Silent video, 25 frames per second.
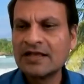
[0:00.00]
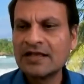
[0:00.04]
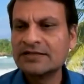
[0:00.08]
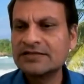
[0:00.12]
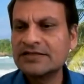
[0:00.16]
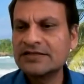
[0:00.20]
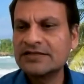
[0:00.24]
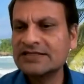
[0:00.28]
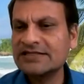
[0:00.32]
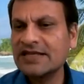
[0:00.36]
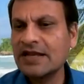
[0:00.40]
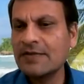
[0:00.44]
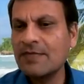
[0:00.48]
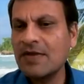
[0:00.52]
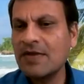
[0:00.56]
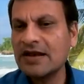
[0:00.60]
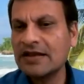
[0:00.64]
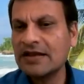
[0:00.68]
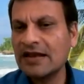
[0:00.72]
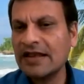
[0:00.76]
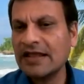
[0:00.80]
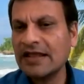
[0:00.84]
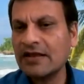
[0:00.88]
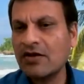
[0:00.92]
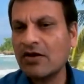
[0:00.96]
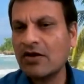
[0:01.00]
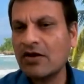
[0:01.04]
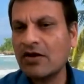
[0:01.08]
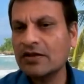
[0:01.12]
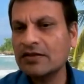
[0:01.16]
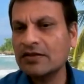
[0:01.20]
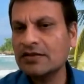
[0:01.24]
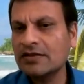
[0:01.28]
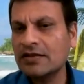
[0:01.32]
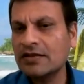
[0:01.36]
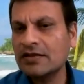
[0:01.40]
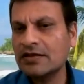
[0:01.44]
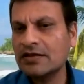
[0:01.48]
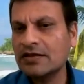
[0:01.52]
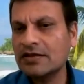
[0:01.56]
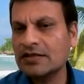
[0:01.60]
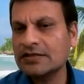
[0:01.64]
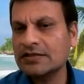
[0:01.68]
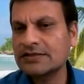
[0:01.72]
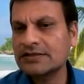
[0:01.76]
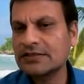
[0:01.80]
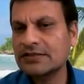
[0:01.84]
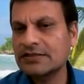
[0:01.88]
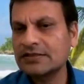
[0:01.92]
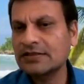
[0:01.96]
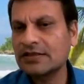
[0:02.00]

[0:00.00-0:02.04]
Just double click on the.